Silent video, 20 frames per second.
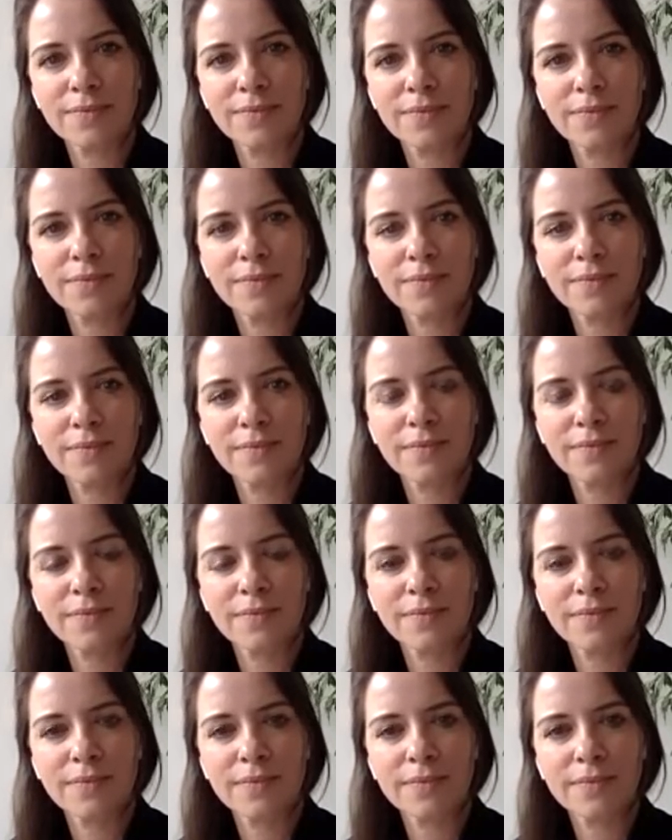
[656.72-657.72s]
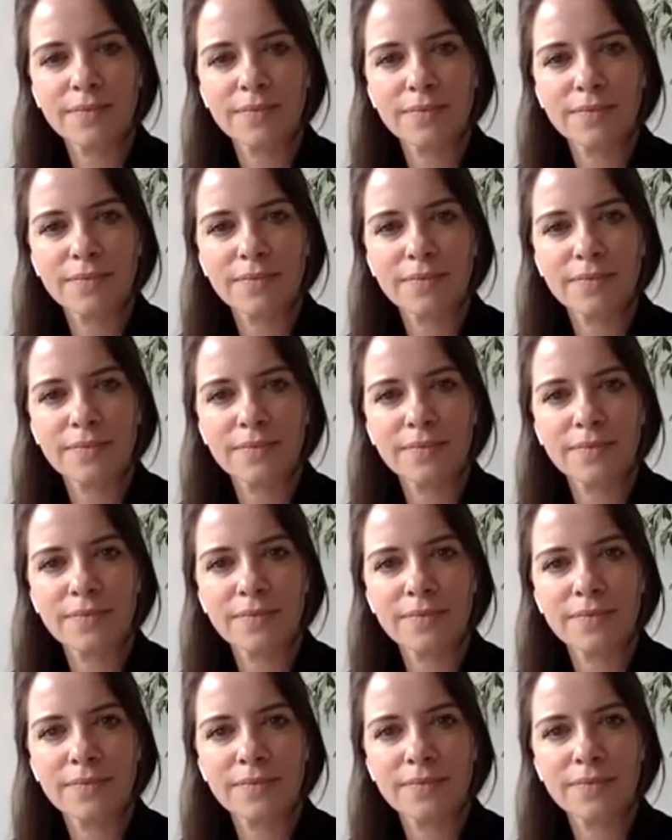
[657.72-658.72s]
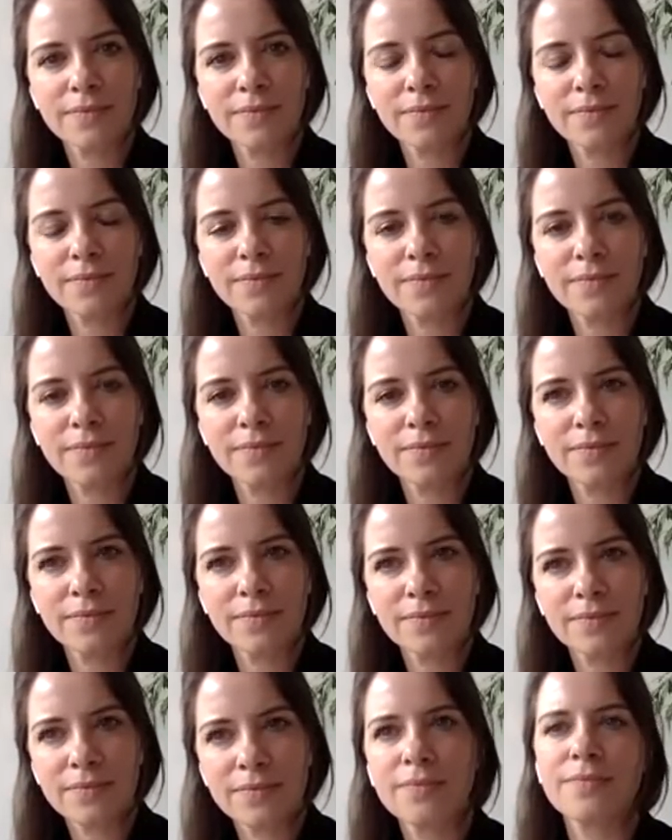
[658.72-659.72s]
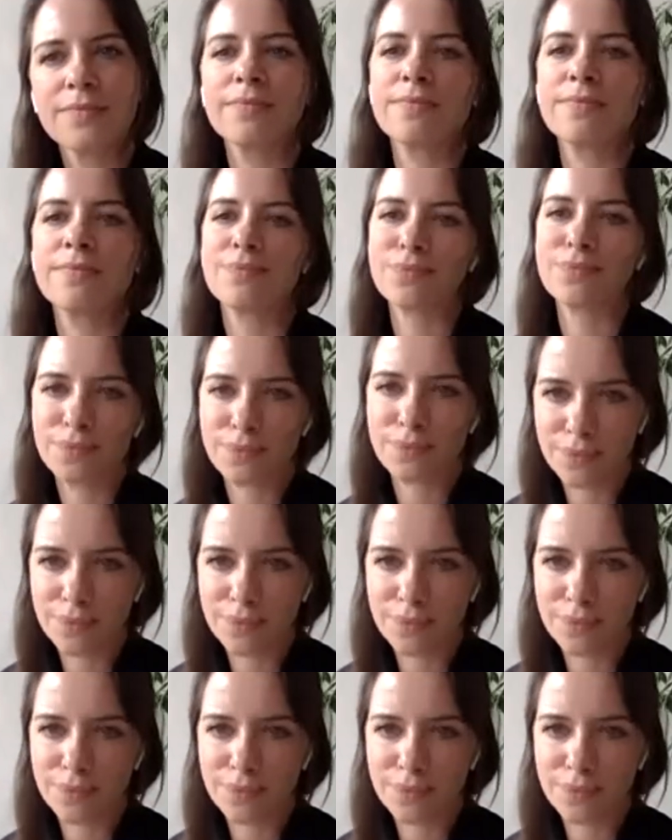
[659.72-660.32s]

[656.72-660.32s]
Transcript: (silent)